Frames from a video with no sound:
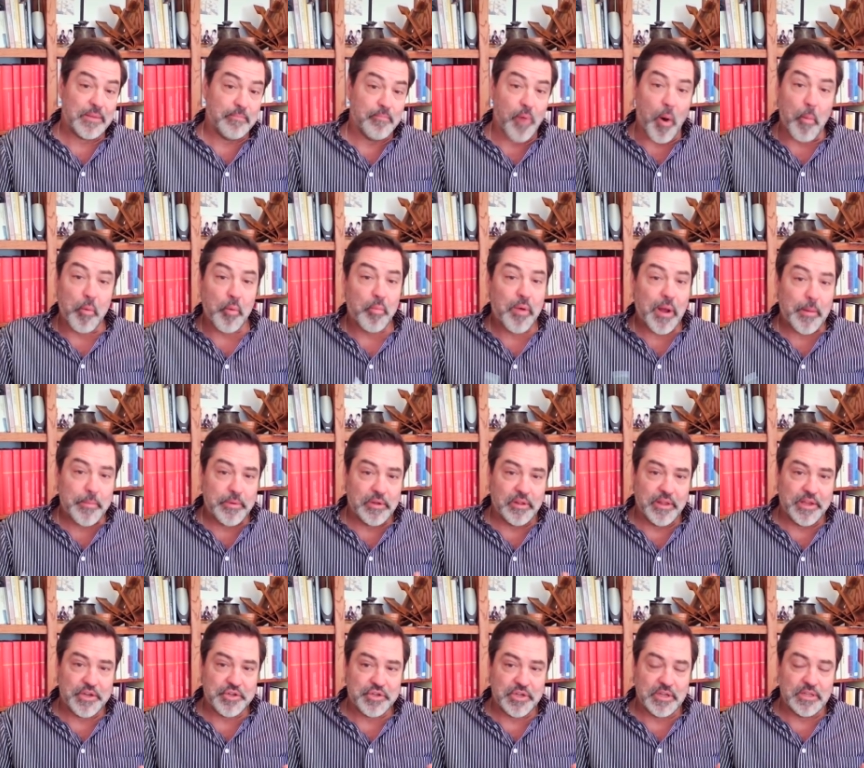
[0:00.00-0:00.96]
mobile
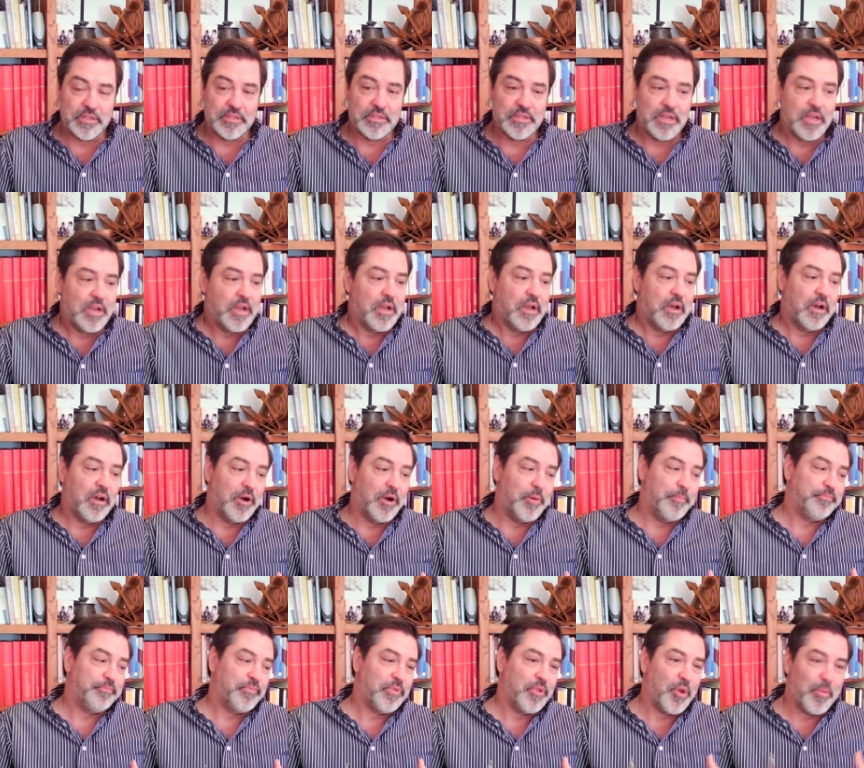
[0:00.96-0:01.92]
populations,
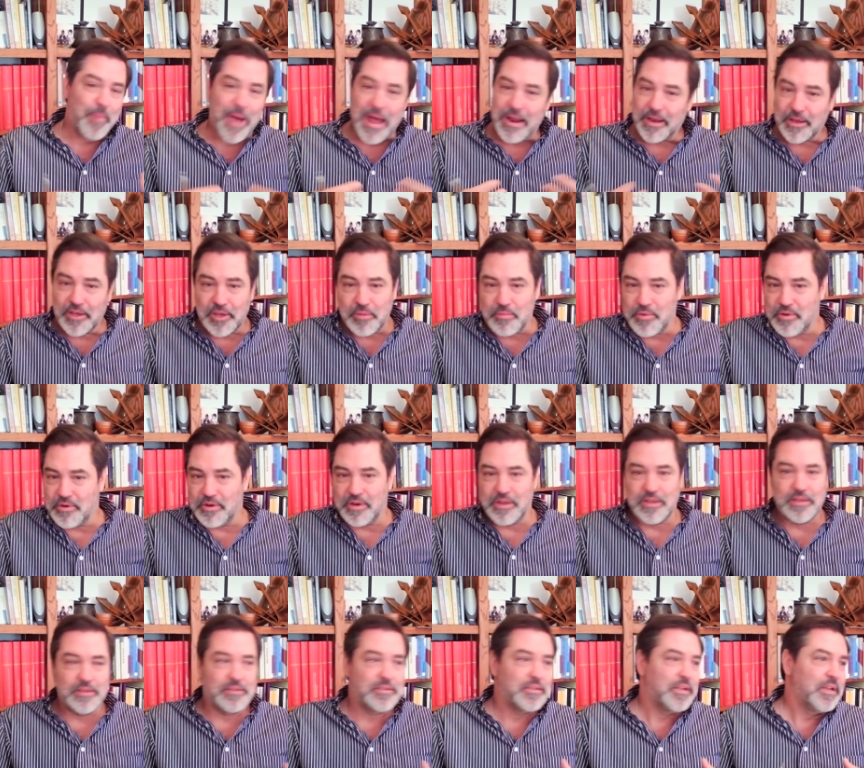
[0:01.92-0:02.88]
nomadic
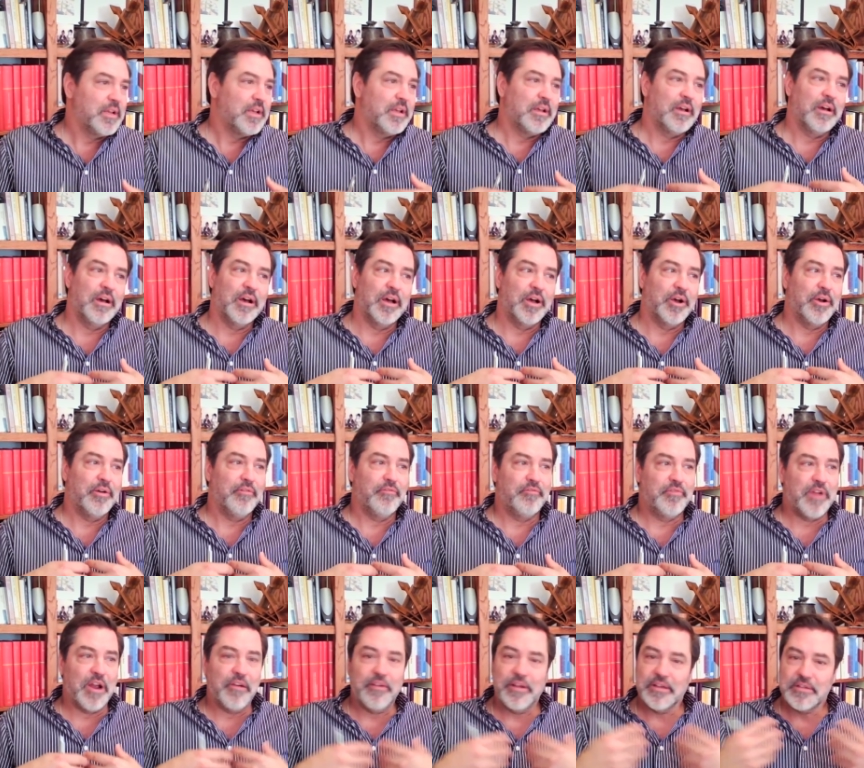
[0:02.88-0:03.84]
communities,
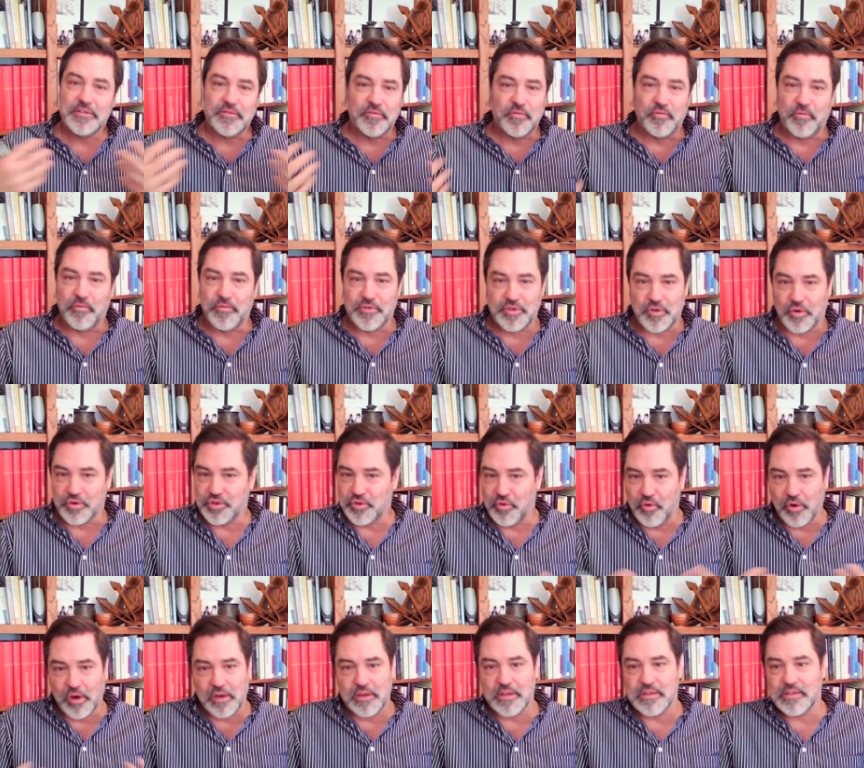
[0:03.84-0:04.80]
various
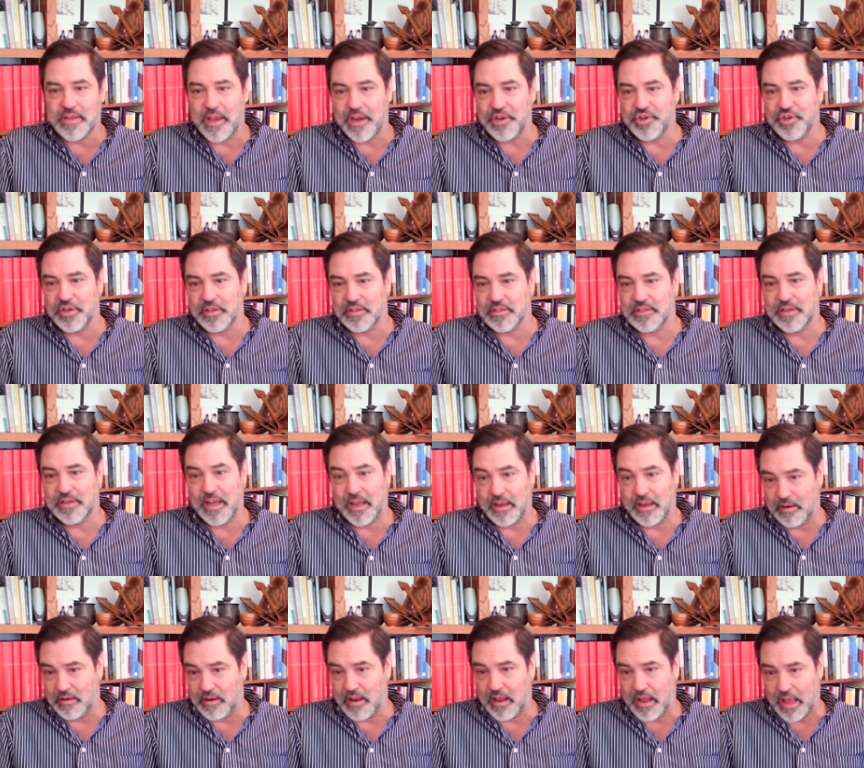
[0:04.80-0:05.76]
social organizations
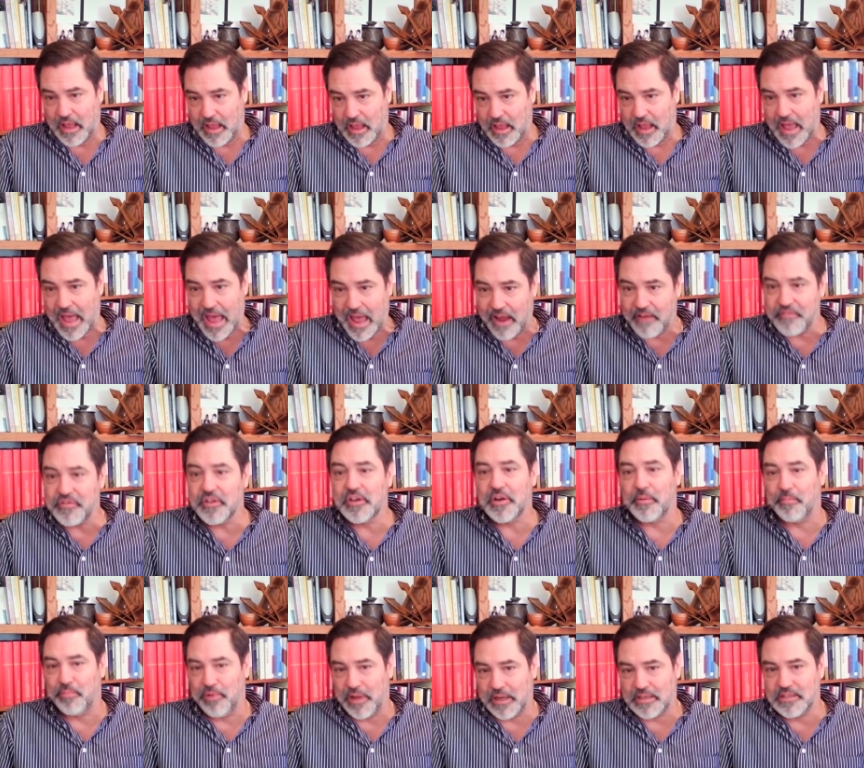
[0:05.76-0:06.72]
can have the
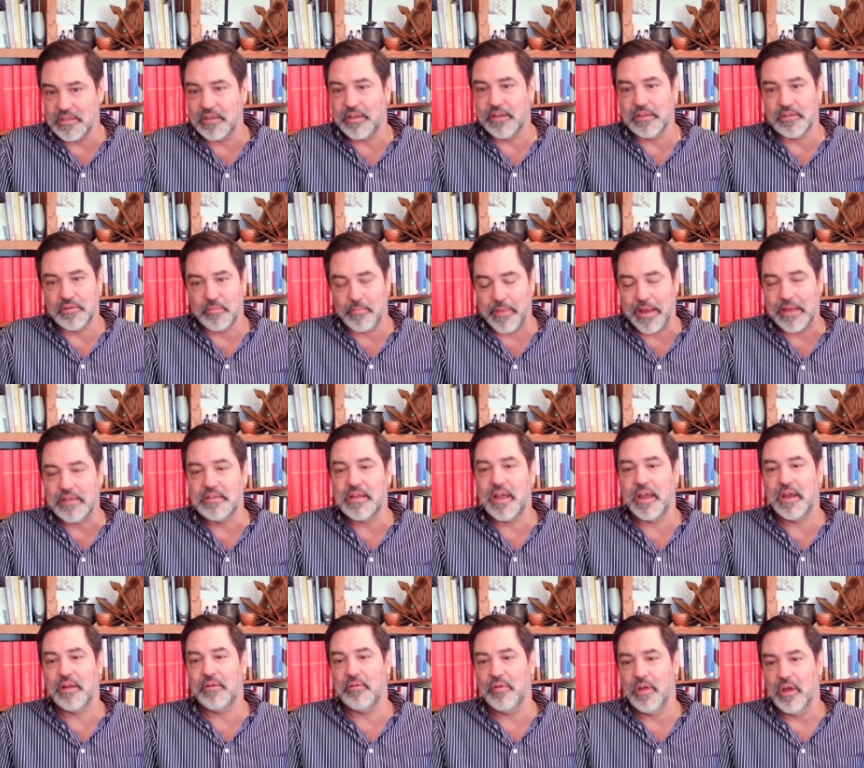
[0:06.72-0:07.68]
complexity to
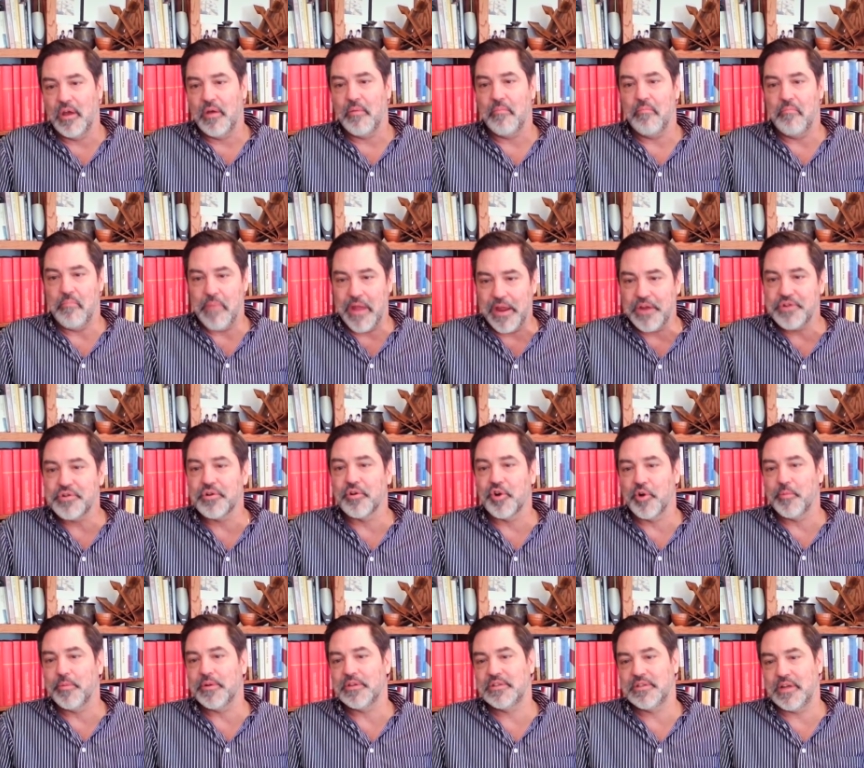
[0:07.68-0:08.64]
maintain major
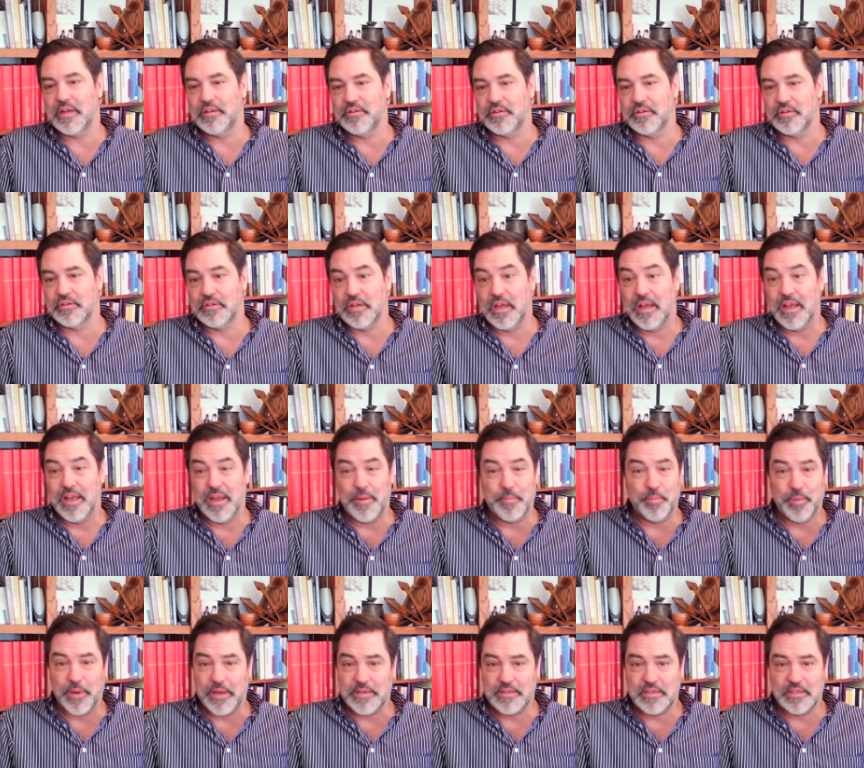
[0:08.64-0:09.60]
urban centers in
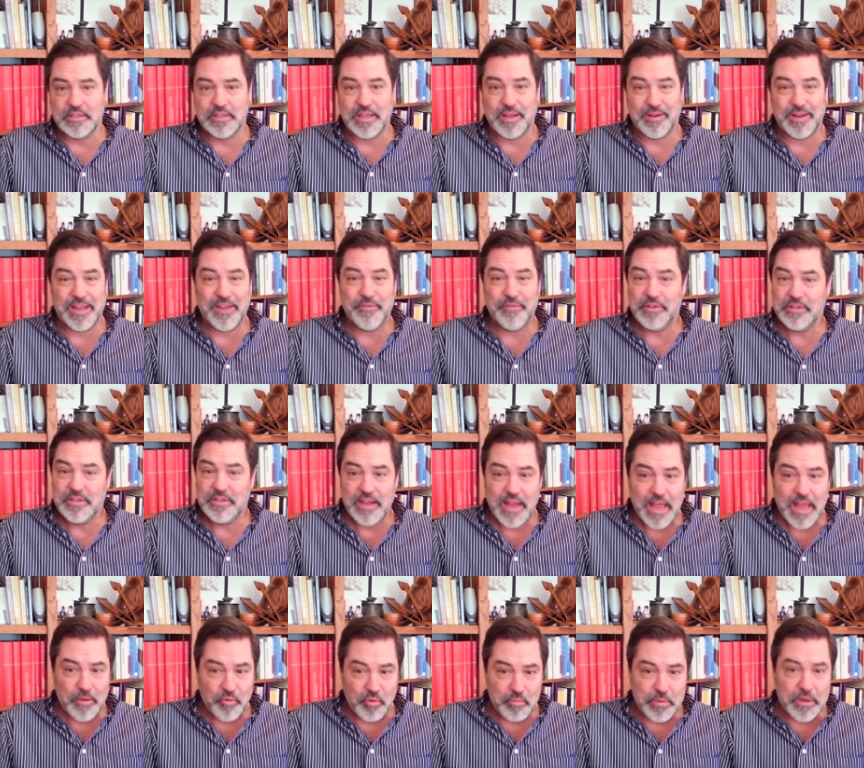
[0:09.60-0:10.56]
places that even
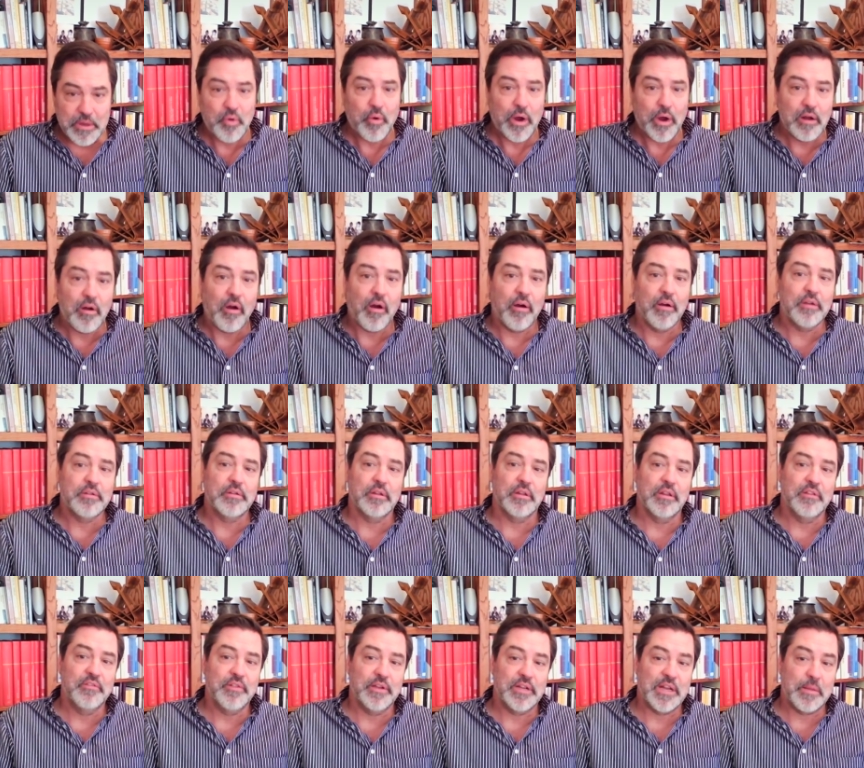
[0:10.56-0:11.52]
today would be quite hard to
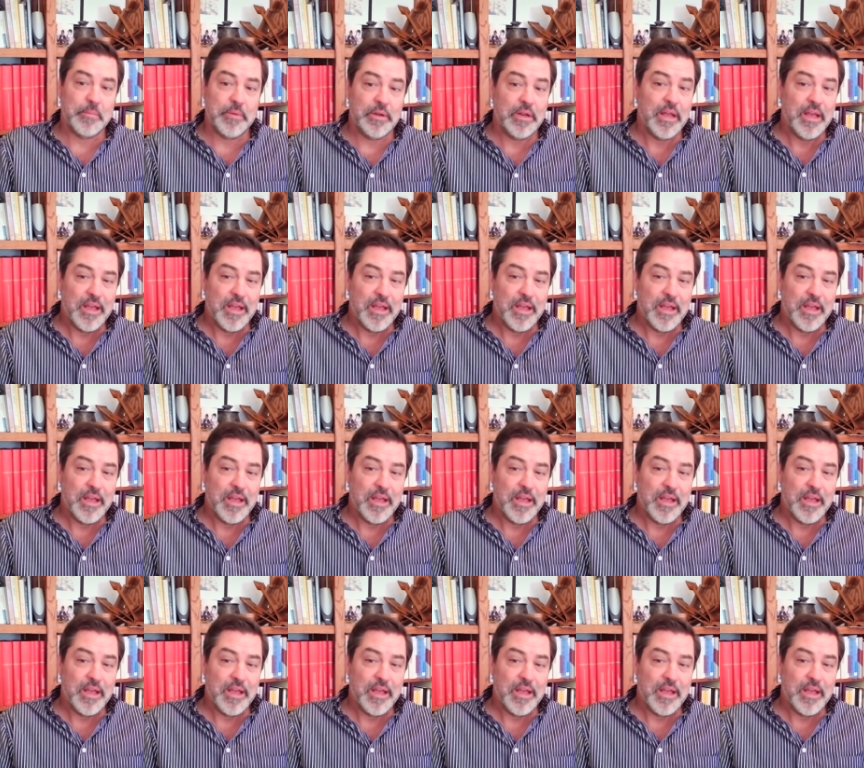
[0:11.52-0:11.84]
live in. I mean,